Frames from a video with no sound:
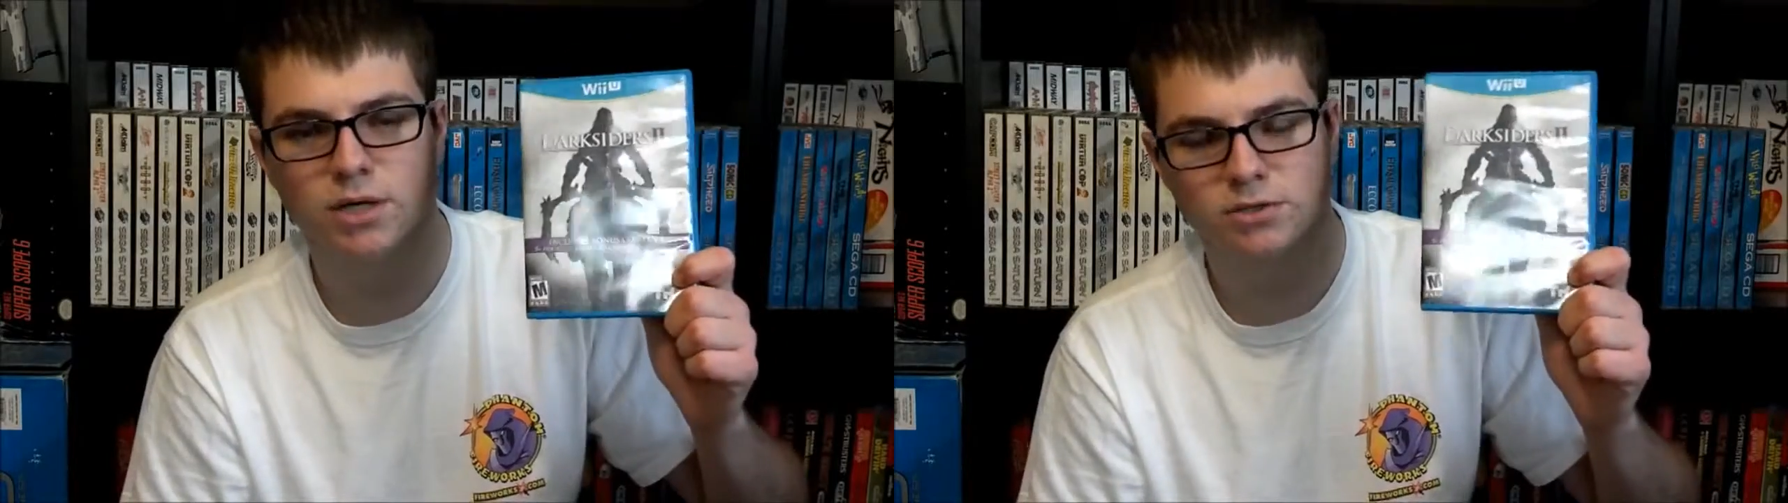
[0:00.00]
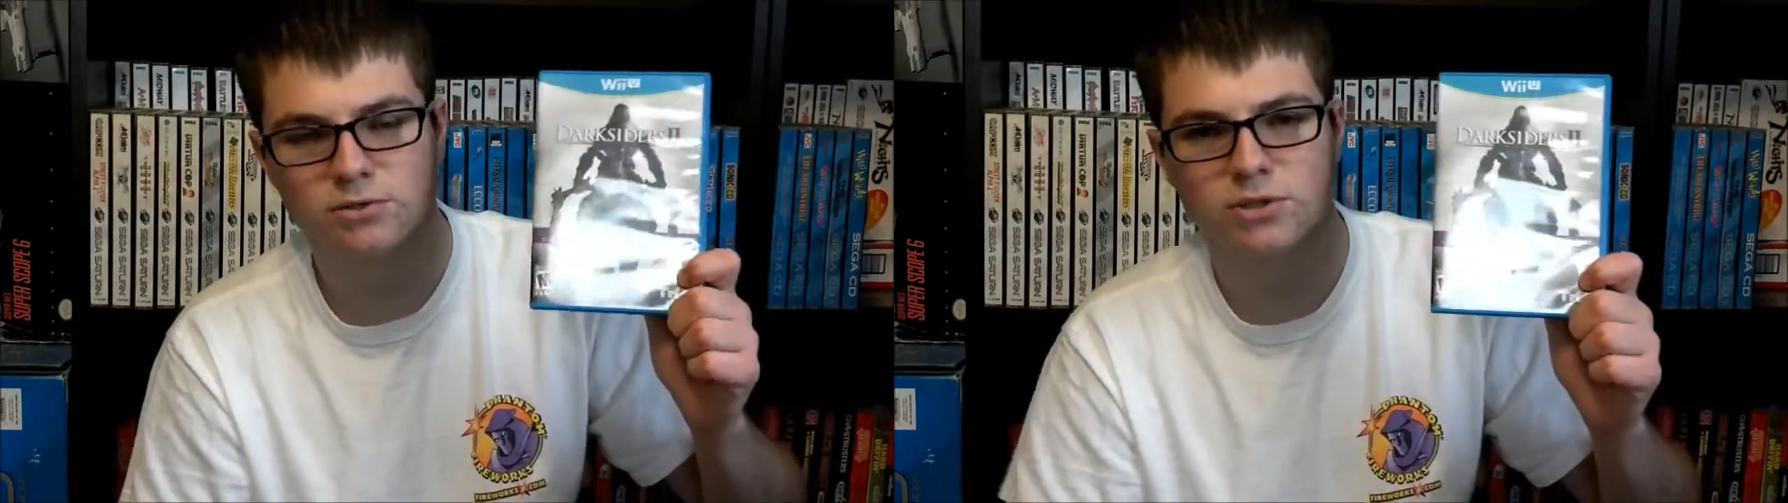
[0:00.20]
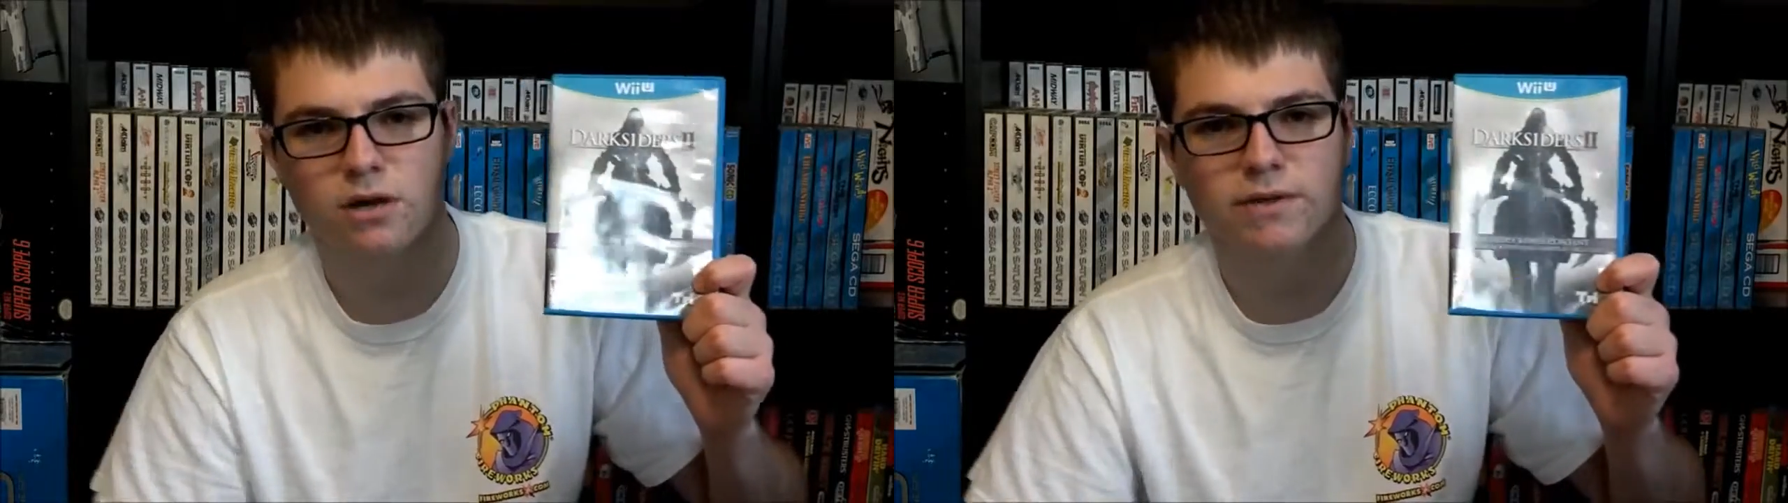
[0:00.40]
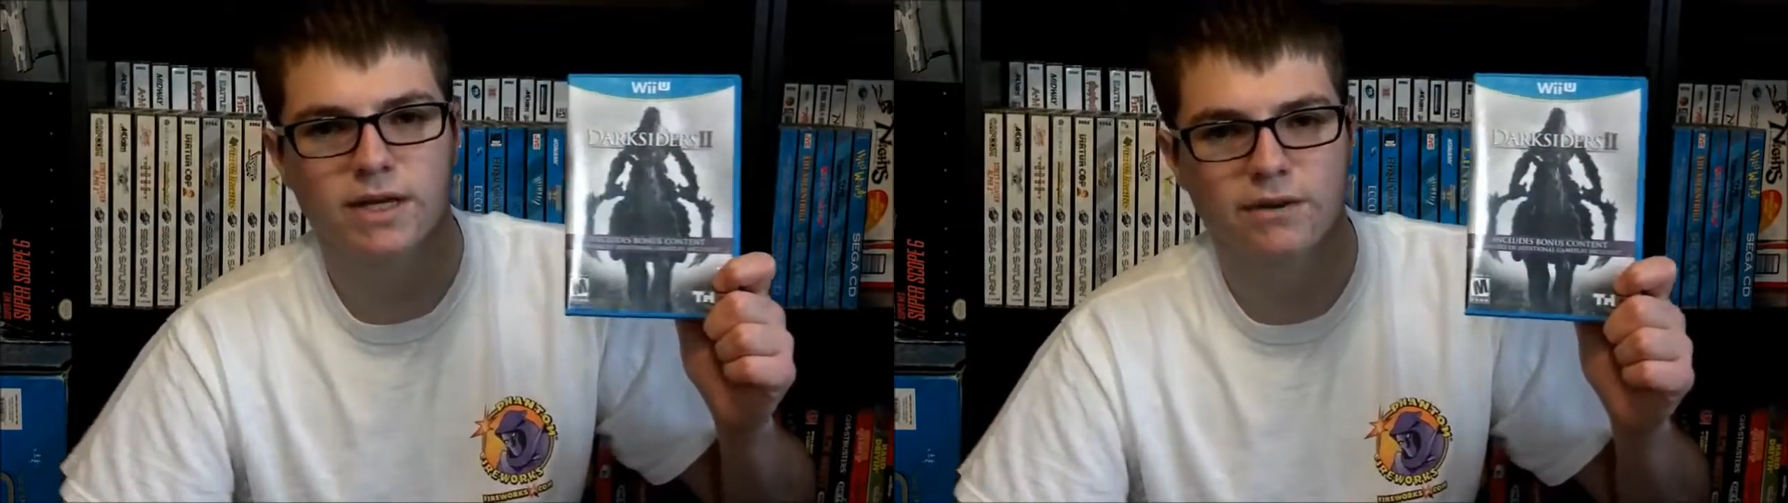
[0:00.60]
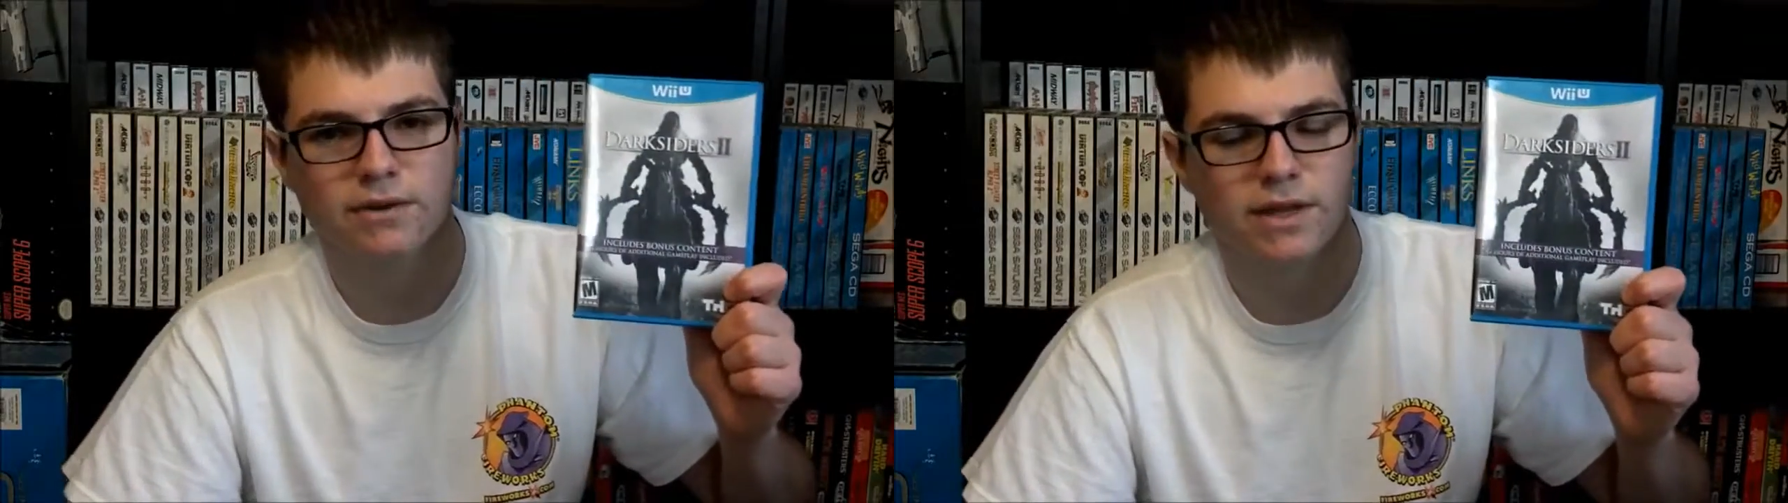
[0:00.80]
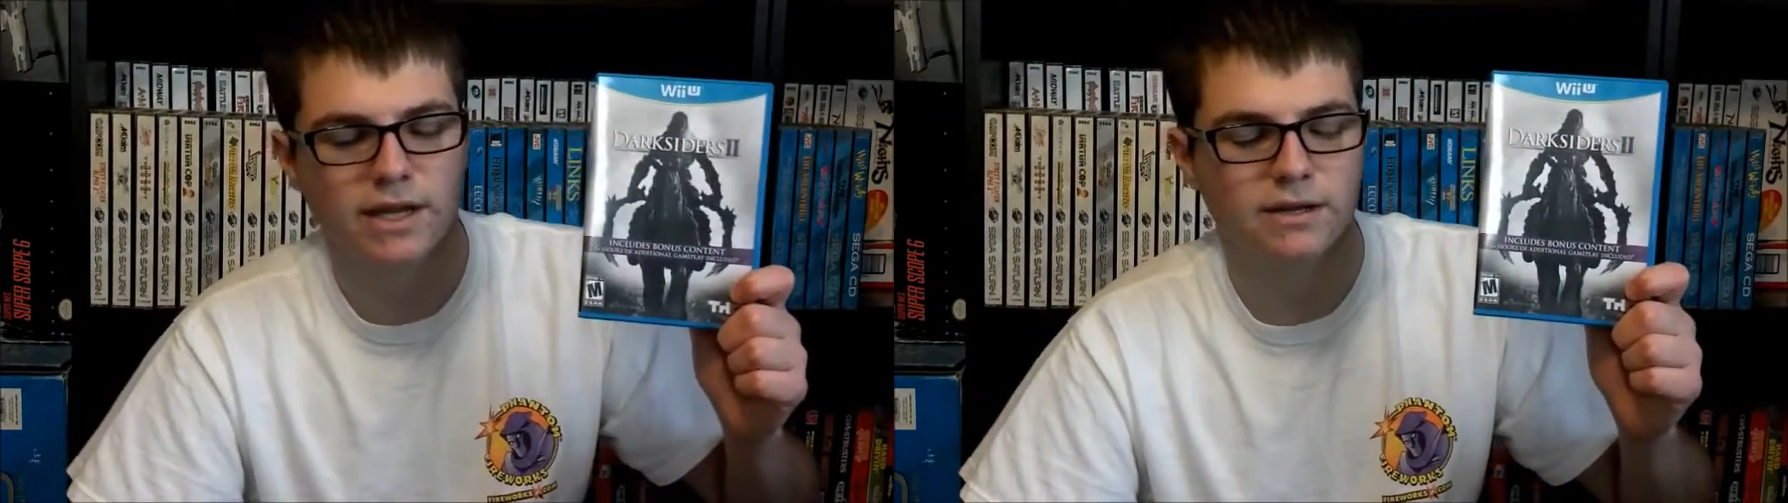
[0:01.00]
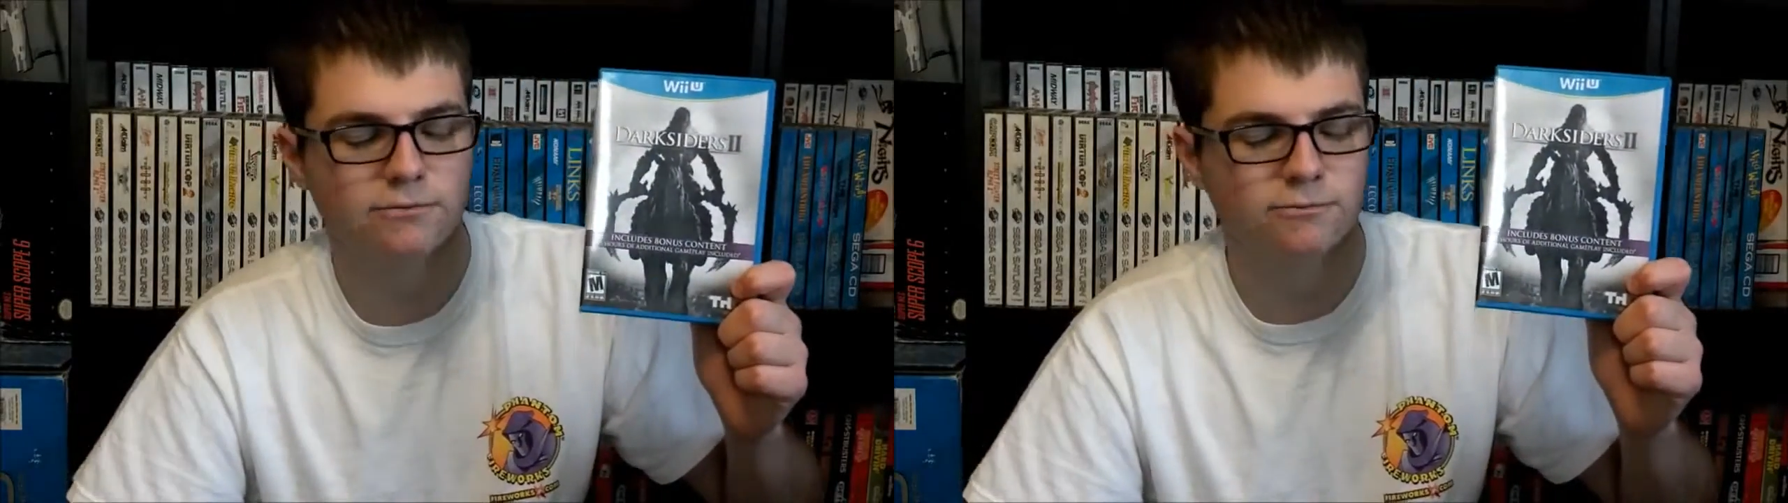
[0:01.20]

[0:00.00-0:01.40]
puzzle solving and everything